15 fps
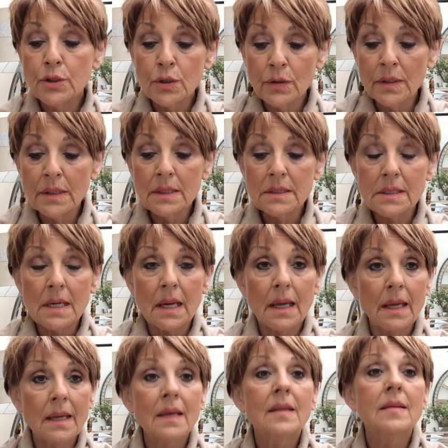during the
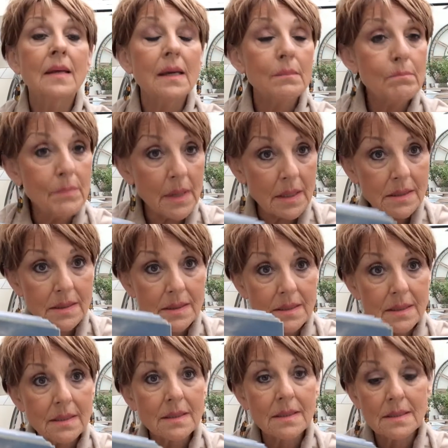day they must
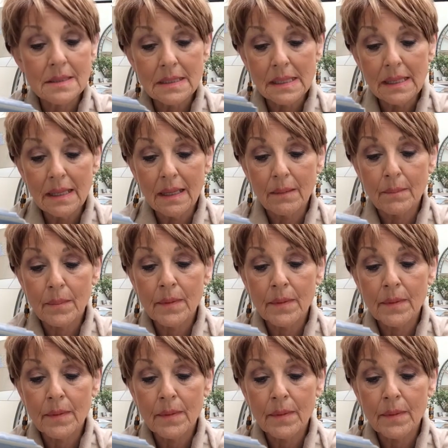sleep.